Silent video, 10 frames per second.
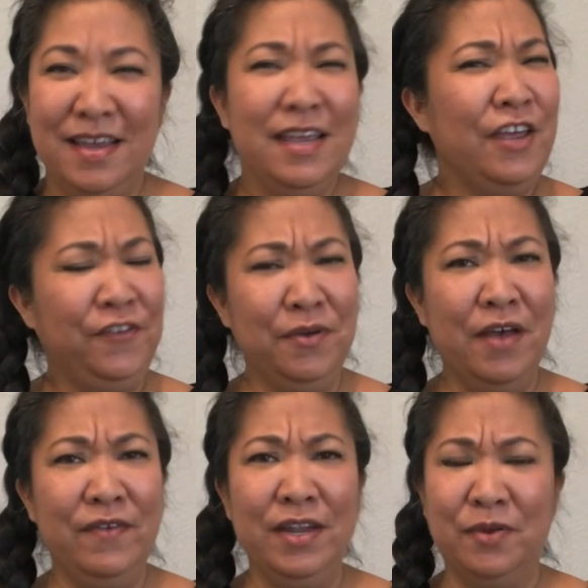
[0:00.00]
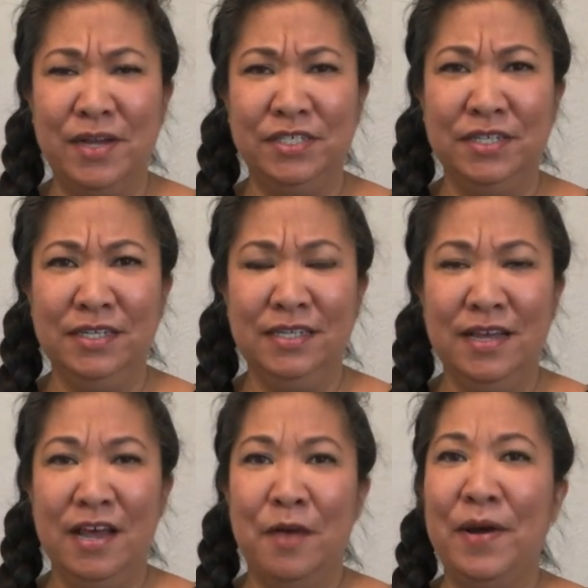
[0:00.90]
If you have any questions
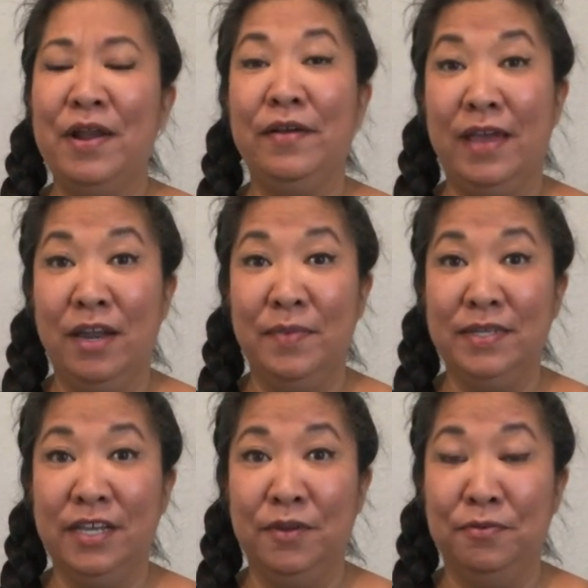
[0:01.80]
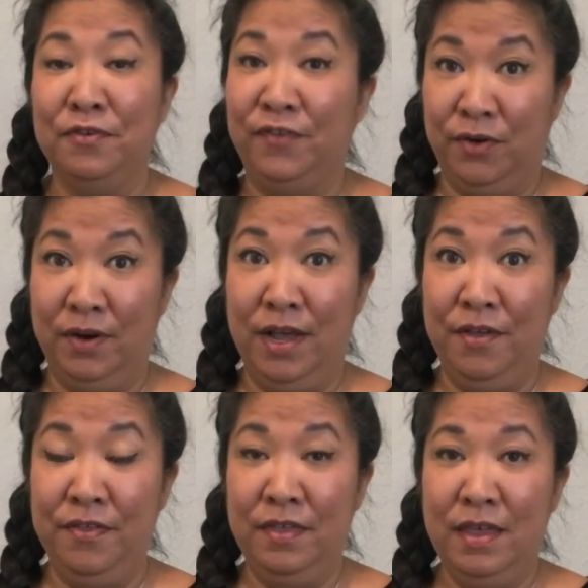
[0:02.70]
about how cannabis can improve your health
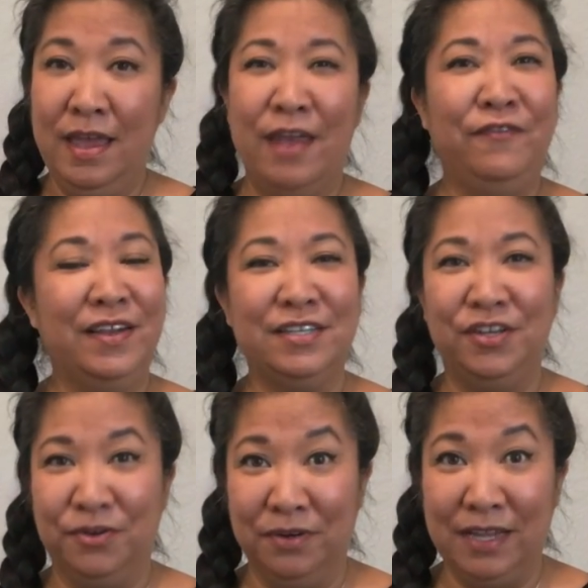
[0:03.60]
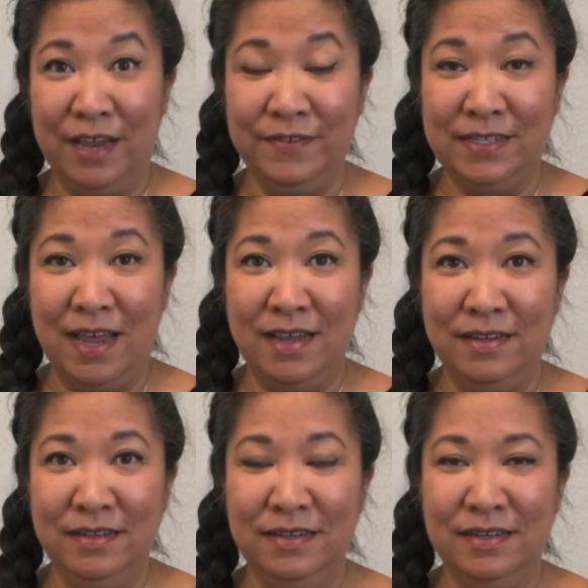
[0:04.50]
and fit into your lifestyle,
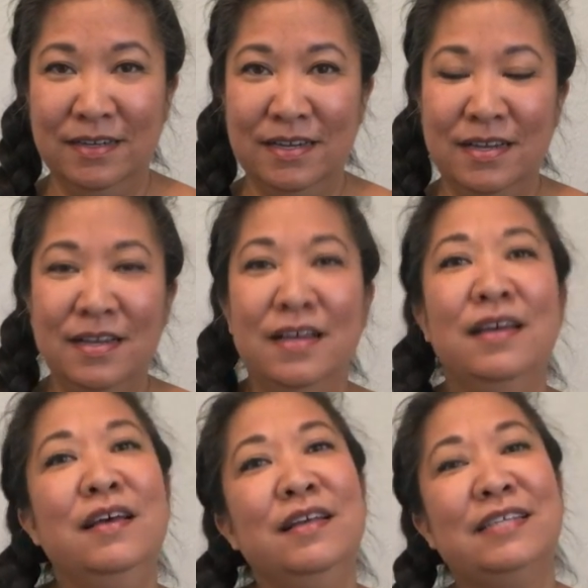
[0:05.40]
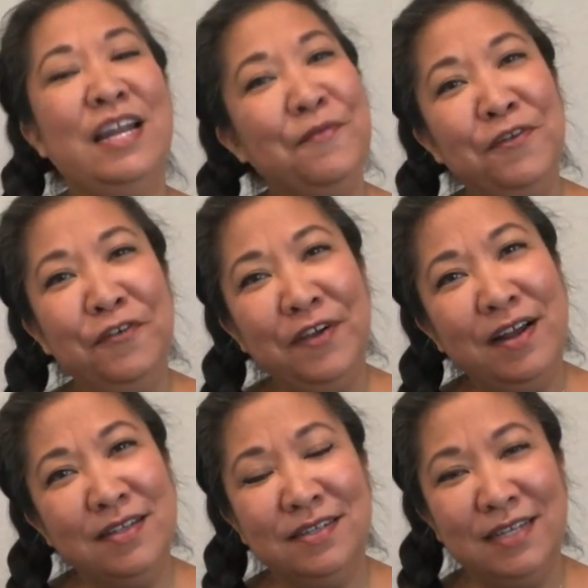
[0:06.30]
sign up for a free
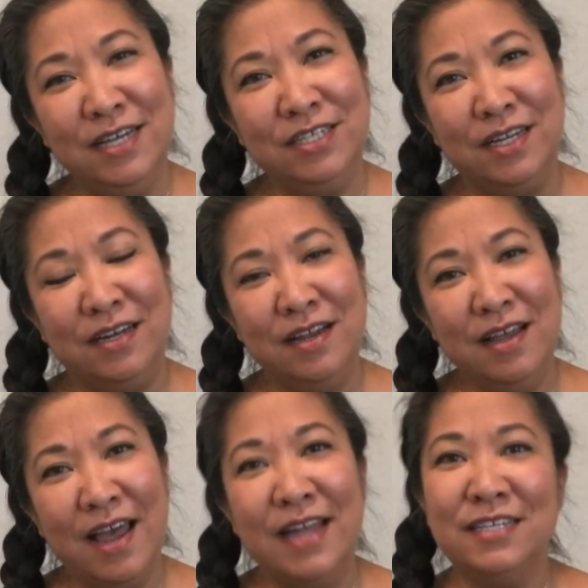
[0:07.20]
consultation at